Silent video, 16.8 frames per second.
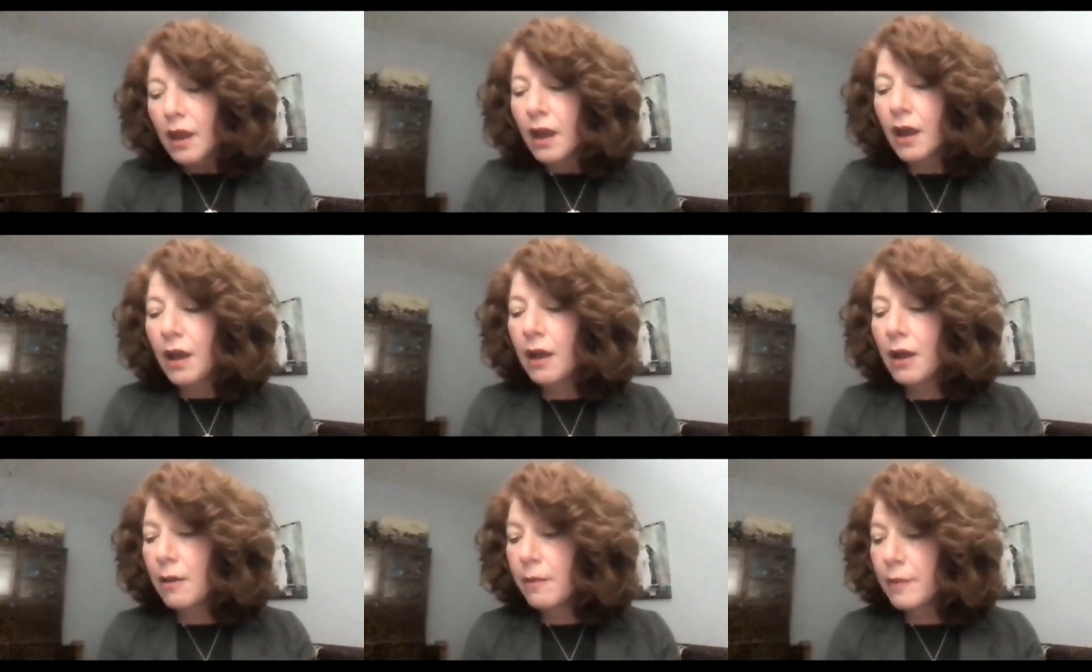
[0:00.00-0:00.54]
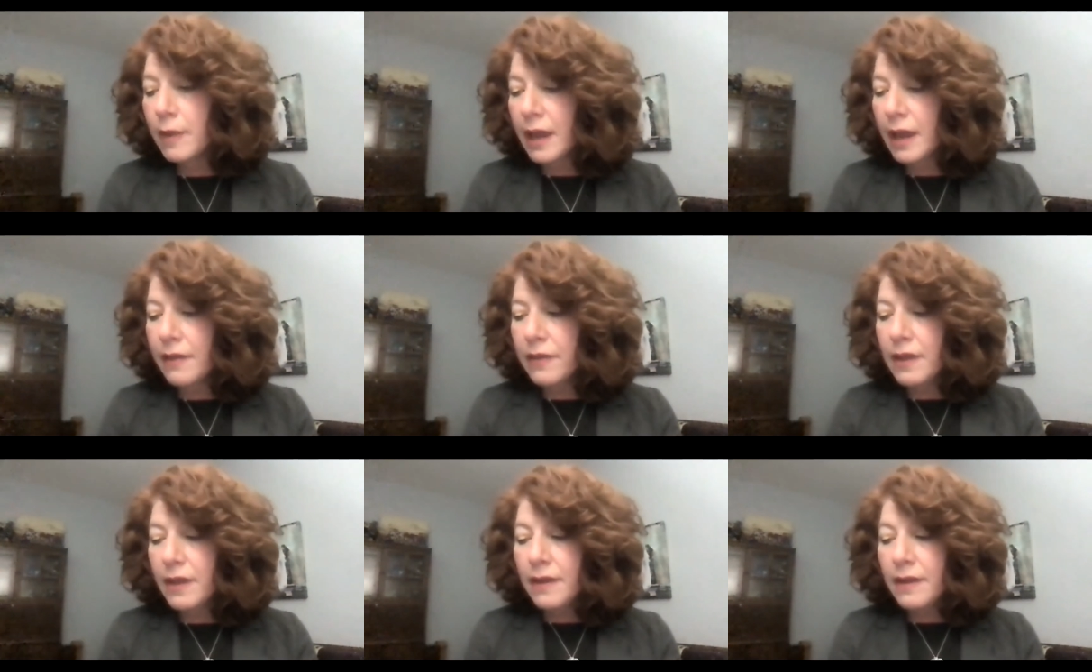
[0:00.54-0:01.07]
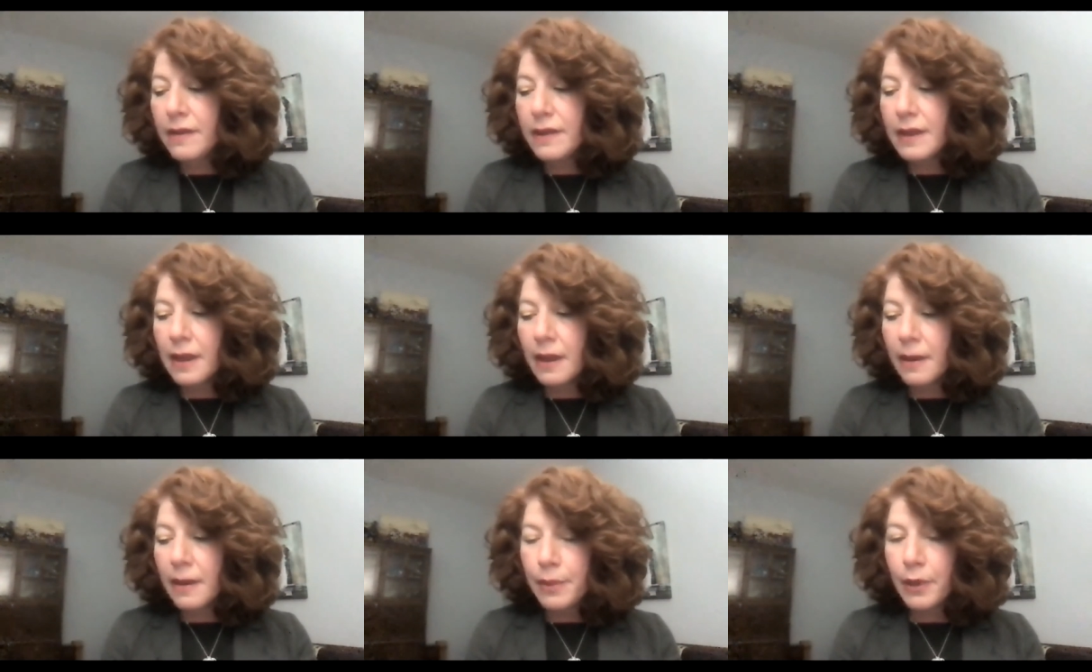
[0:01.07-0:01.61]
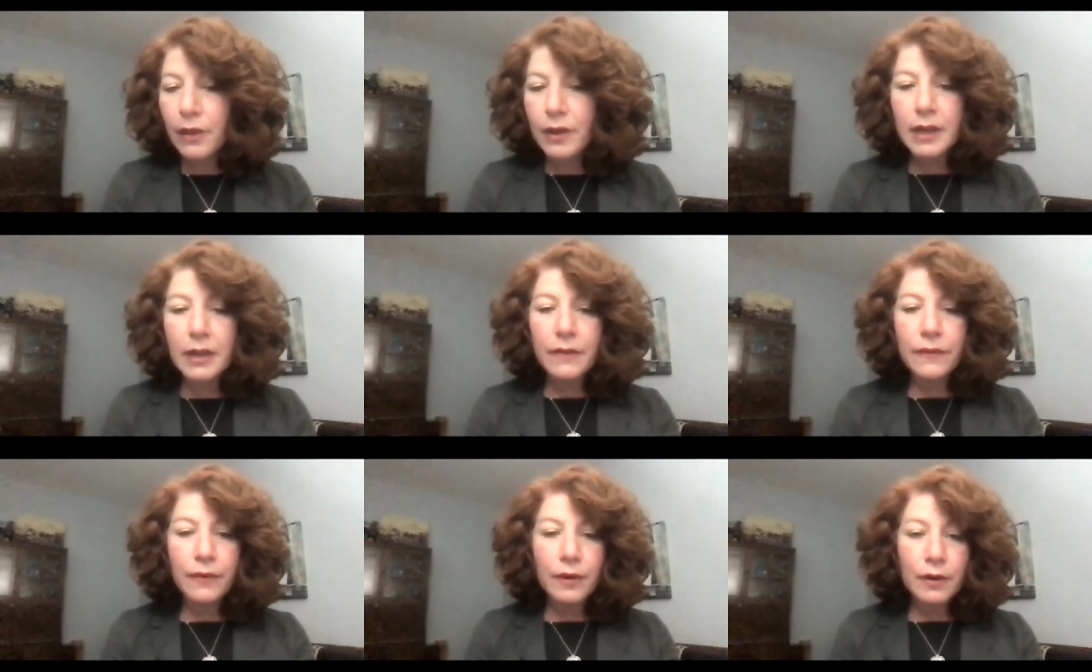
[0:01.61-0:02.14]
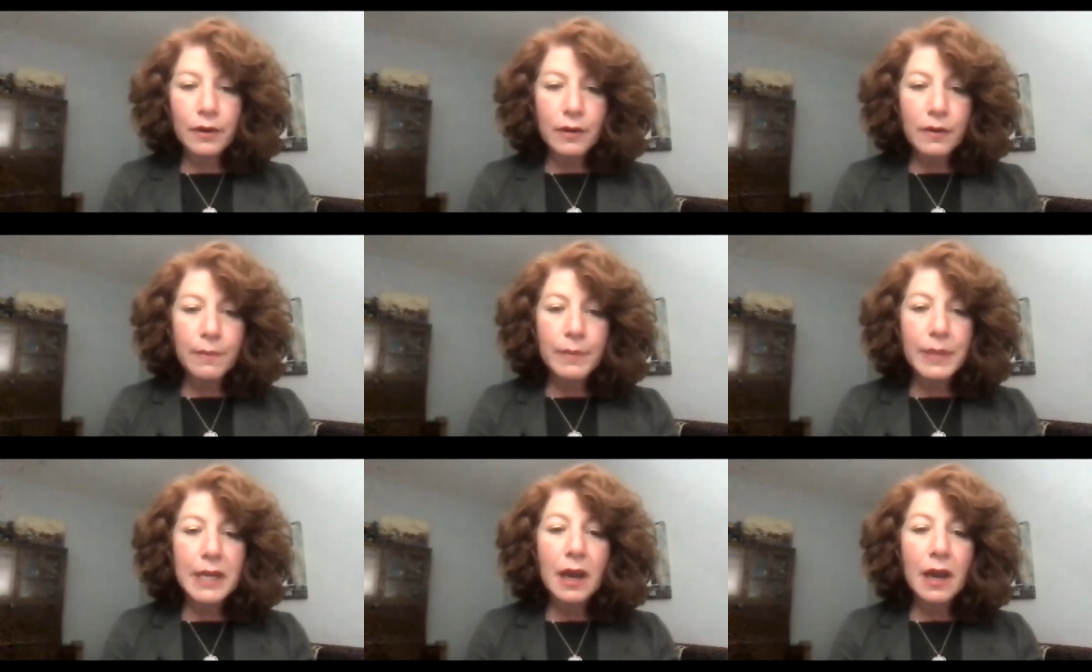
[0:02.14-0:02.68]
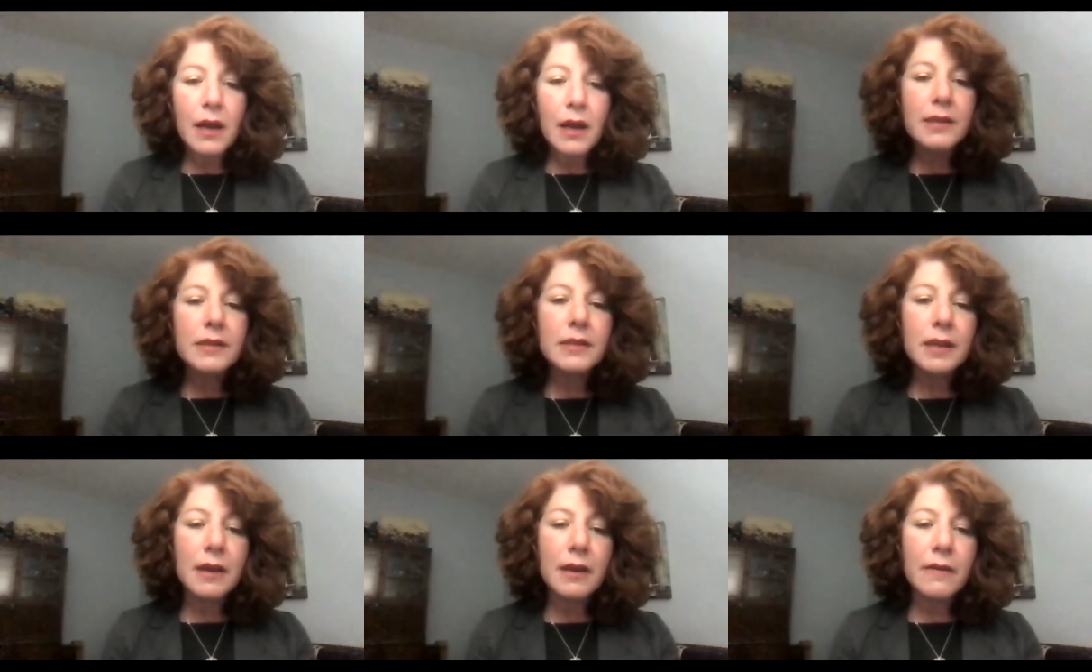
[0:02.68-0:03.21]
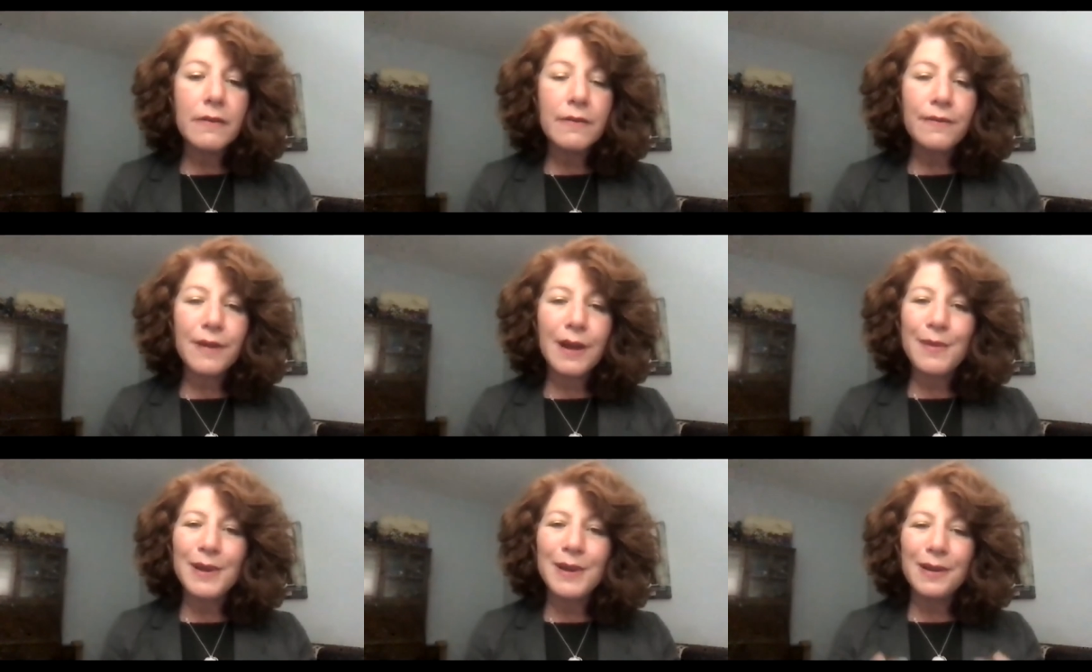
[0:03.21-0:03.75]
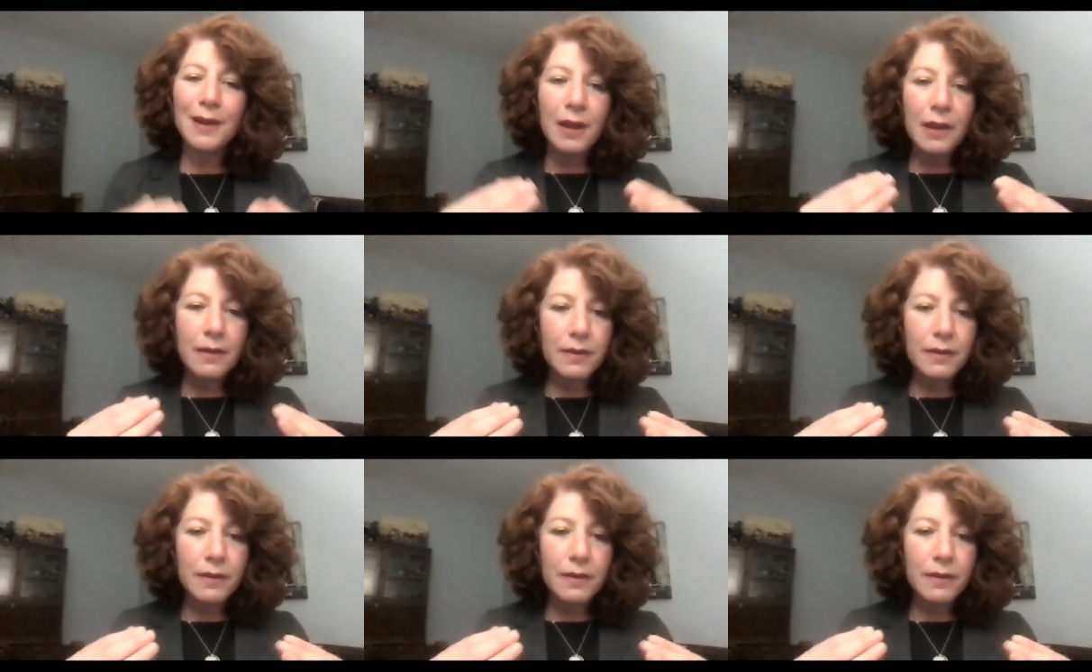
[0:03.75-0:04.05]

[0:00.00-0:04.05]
um, and then the ability for because of I mean